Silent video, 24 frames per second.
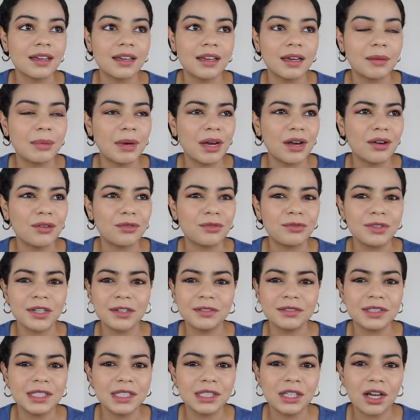about
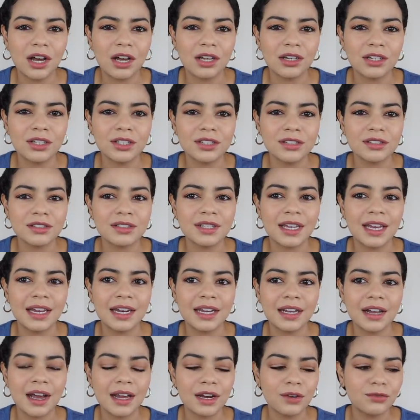$50 and
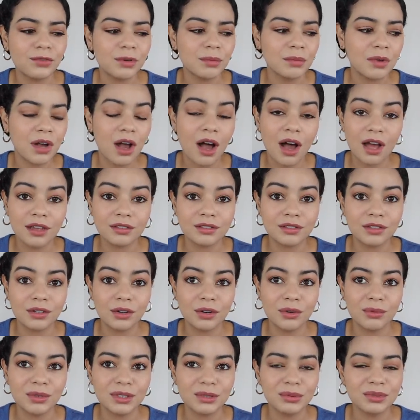I got it from
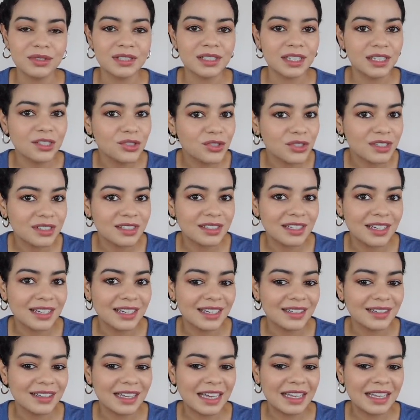Costco, which was interesting.